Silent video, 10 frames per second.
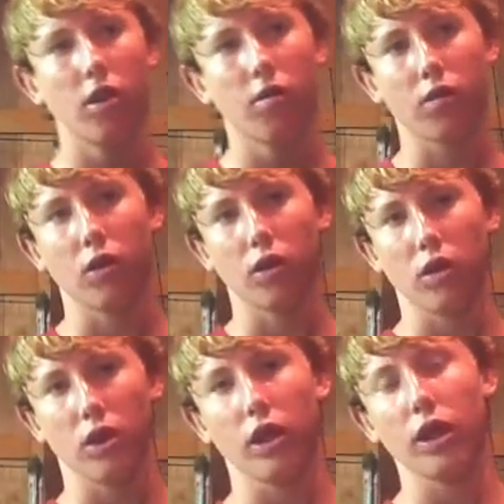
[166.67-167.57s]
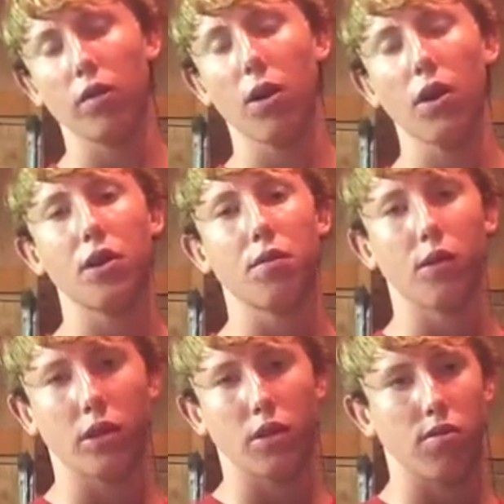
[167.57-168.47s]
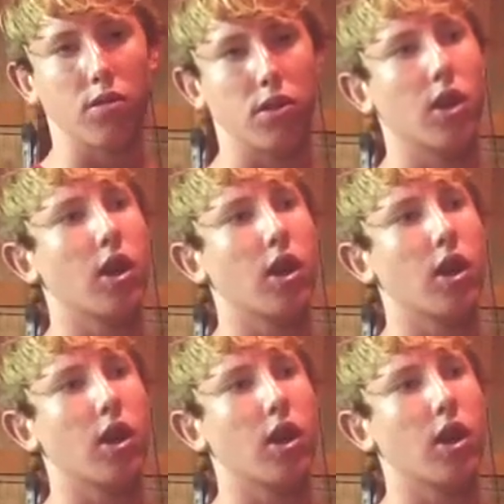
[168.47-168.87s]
for clear water you want to use